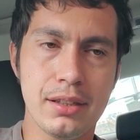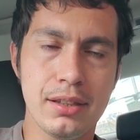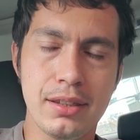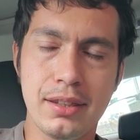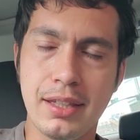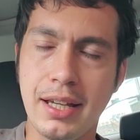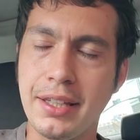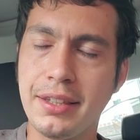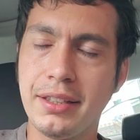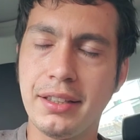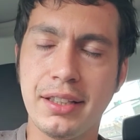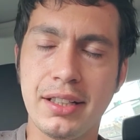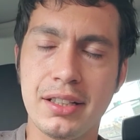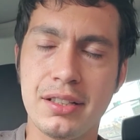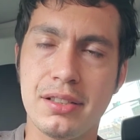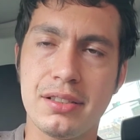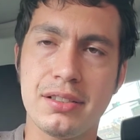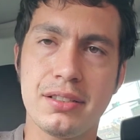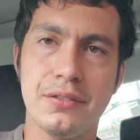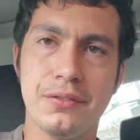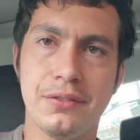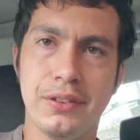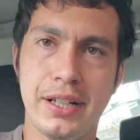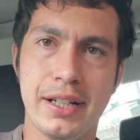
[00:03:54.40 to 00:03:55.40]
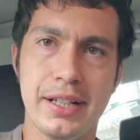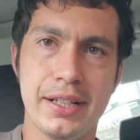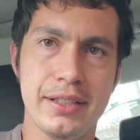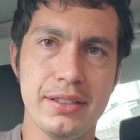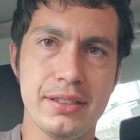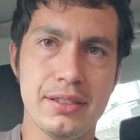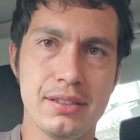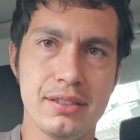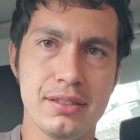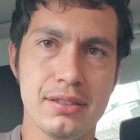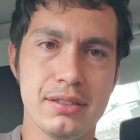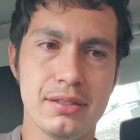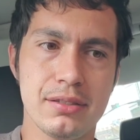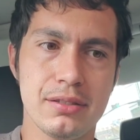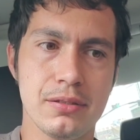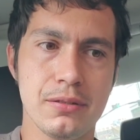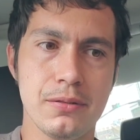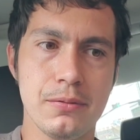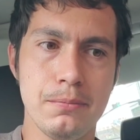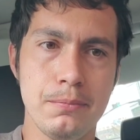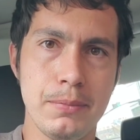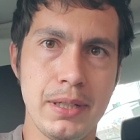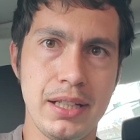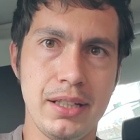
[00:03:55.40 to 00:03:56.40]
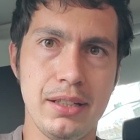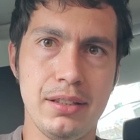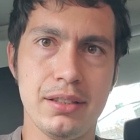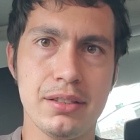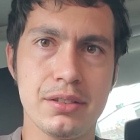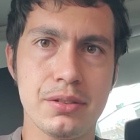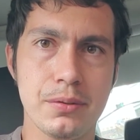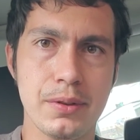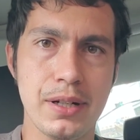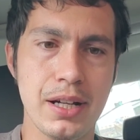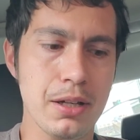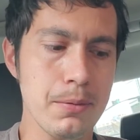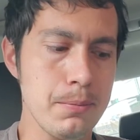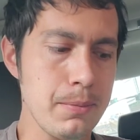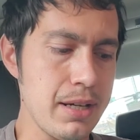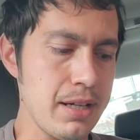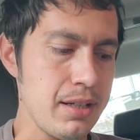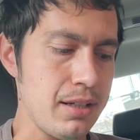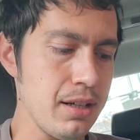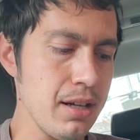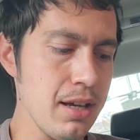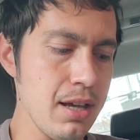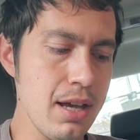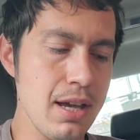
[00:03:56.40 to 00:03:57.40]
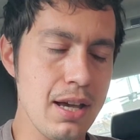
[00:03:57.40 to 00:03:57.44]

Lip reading: I think that justifies making this a recommend.